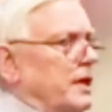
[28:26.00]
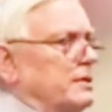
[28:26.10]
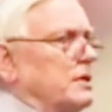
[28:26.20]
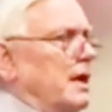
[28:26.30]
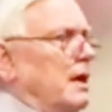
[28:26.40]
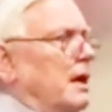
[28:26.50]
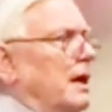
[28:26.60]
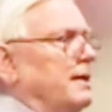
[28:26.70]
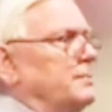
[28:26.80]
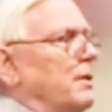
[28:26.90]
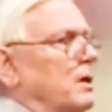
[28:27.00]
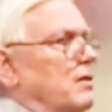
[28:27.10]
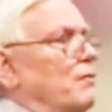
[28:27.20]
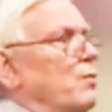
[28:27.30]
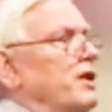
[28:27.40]
as part
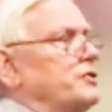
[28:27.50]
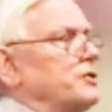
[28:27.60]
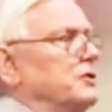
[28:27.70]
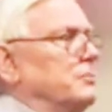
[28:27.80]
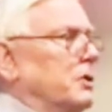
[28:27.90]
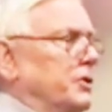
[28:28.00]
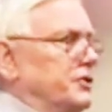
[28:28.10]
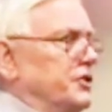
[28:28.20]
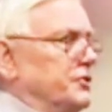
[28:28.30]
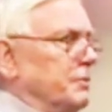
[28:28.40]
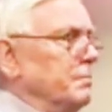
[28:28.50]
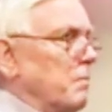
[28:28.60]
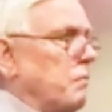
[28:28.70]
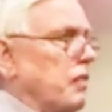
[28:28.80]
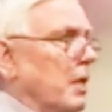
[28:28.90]
of Western Marxism.
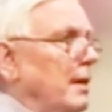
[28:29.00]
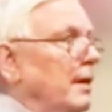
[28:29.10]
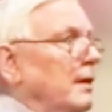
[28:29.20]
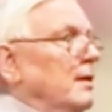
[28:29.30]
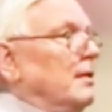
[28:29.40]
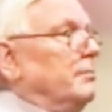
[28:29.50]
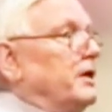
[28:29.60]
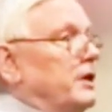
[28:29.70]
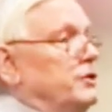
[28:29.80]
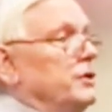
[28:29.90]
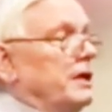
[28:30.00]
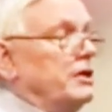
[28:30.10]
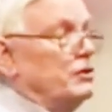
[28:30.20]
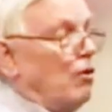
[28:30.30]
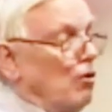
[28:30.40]
But
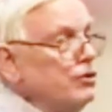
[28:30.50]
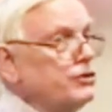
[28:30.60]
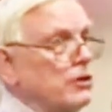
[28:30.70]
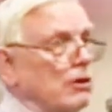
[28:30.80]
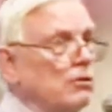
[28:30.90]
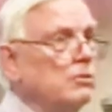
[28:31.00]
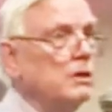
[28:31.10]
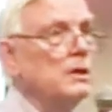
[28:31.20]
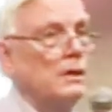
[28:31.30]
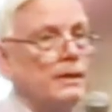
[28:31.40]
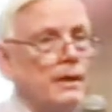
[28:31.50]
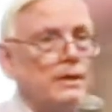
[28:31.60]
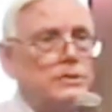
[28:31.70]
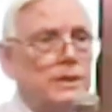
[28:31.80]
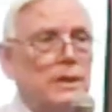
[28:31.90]
it's also,
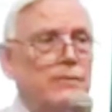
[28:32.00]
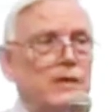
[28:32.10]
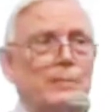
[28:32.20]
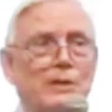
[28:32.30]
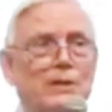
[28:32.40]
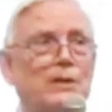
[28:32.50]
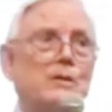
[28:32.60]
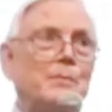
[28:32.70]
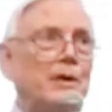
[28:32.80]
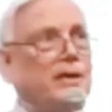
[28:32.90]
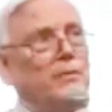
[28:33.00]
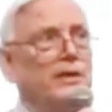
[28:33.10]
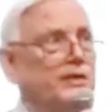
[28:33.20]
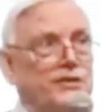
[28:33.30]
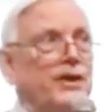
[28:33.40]
there's even a political party
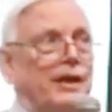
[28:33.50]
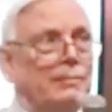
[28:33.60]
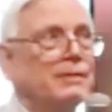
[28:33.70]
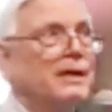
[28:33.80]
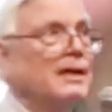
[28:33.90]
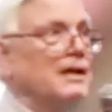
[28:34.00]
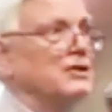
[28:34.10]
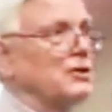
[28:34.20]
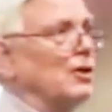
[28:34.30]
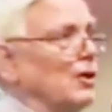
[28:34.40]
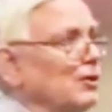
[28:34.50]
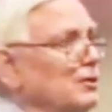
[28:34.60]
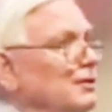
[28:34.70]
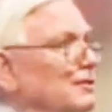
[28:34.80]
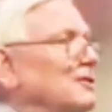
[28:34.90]
with this name. It's
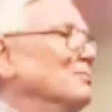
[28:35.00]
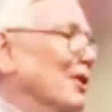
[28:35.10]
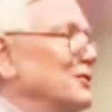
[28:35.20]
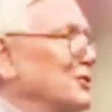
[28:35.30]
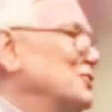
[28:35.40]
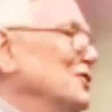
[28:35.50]
called the Marxist